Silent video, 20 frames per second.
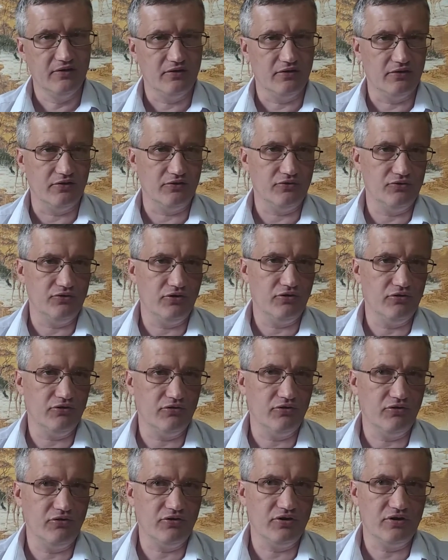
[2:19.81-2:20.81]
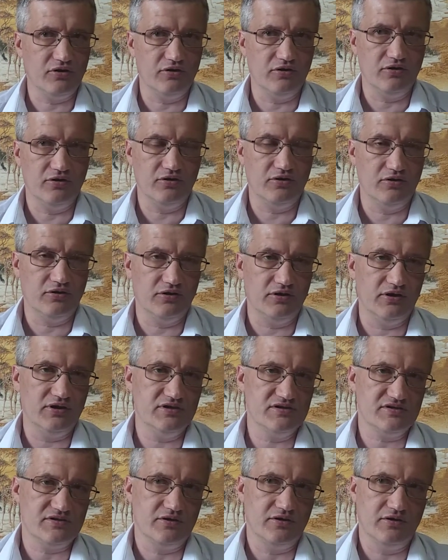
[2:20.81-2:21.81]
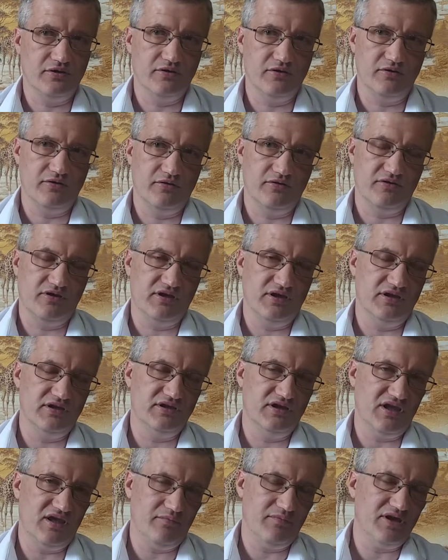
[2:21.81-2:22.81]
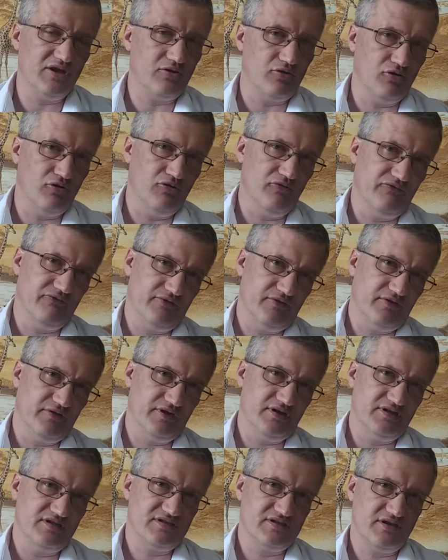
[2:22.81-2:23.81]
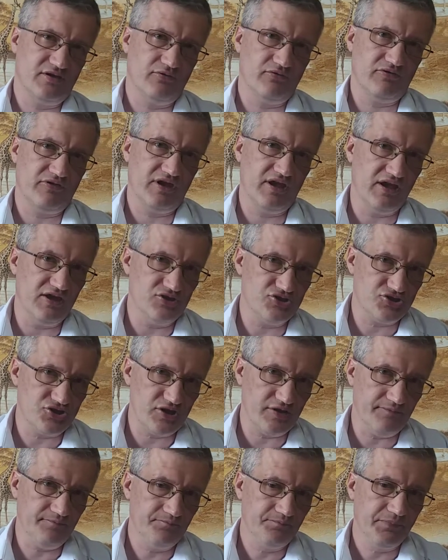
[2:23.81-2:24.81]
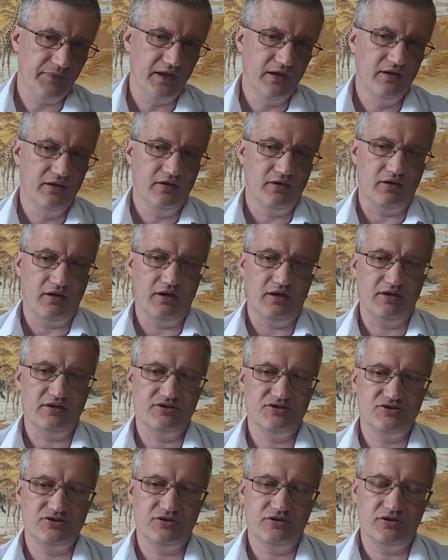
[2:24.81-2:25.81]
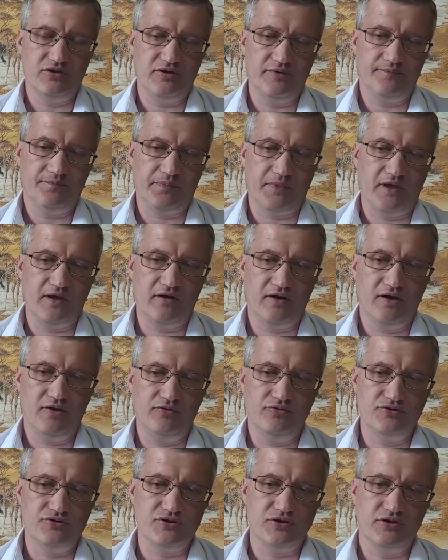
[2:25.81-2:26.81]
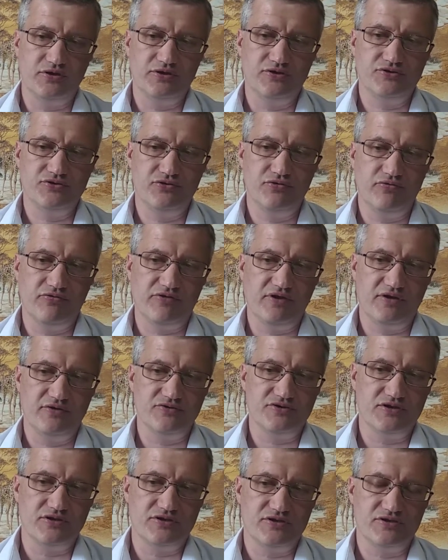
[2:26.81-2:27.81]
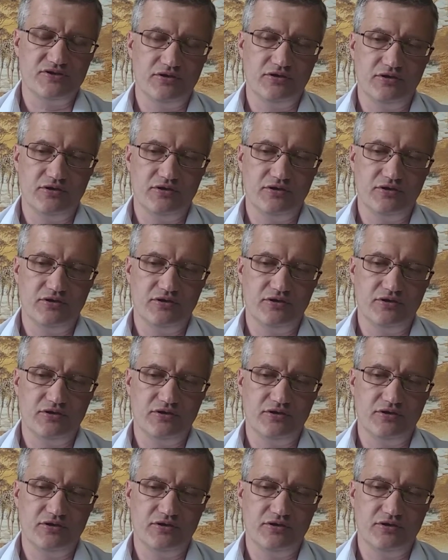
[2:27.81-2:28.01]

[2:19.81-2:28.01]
You know, cock is the endemic of the South Asia, and around 2000